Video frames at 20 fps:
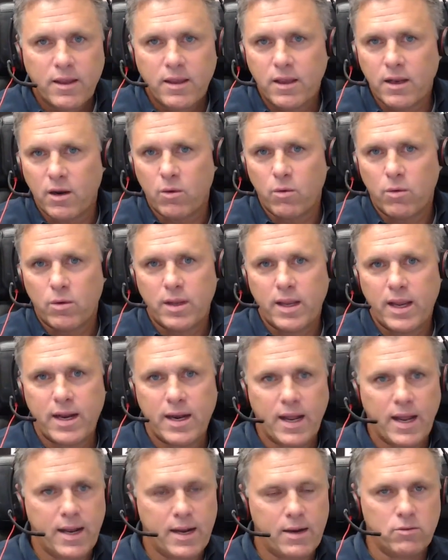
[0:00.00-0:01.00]
And
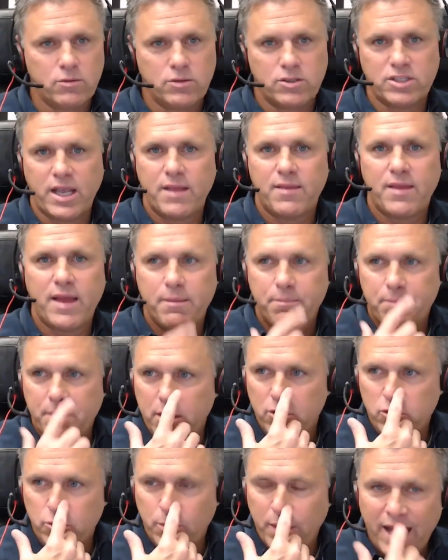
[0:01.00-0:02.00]
I don't say that
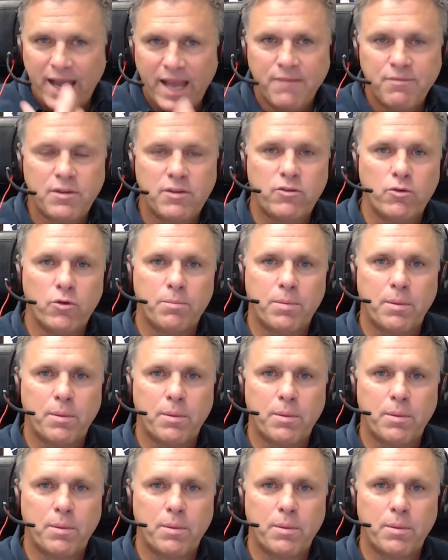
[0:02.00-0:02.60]
because we have to do it,